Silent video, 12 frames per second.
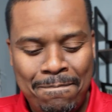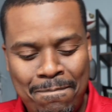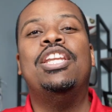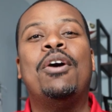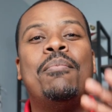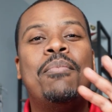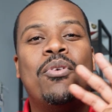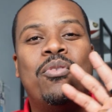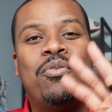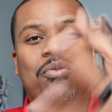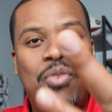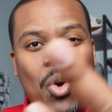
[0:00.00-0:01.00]
Number
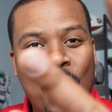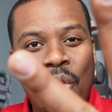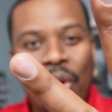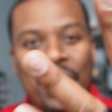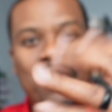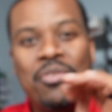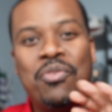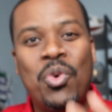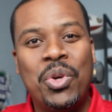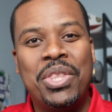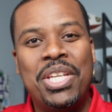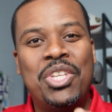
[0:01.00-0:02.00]
4, the
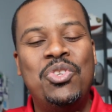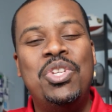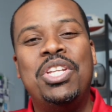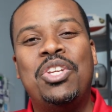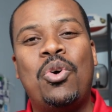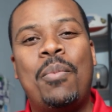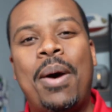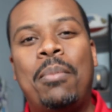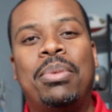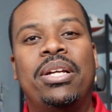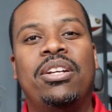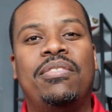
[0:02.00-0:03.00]
fourth thing you need to know
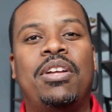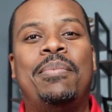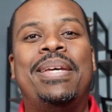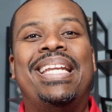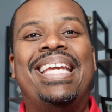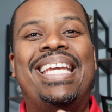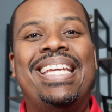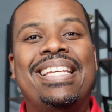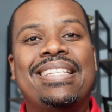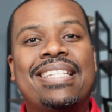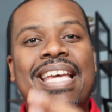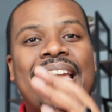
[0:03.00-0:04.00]
about player development
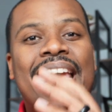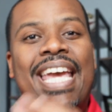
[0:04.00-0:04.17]
is